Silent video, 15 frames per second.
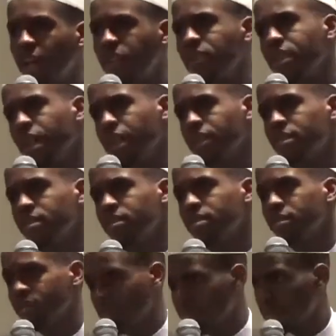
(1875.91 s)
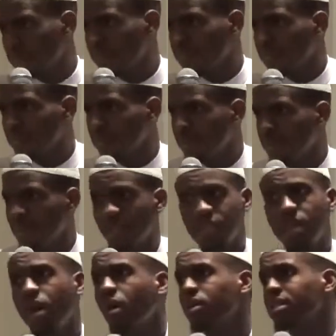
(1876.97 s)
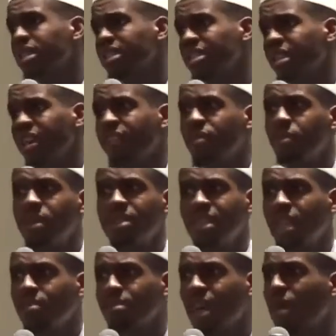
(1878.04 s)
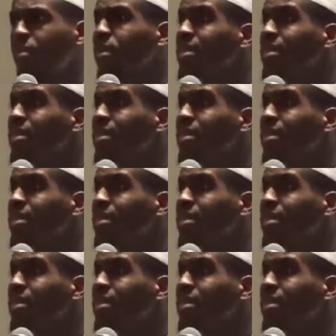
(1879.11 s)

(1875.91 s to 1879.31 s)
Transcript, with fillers: other night. It doesn't always necessarily have to be the same time or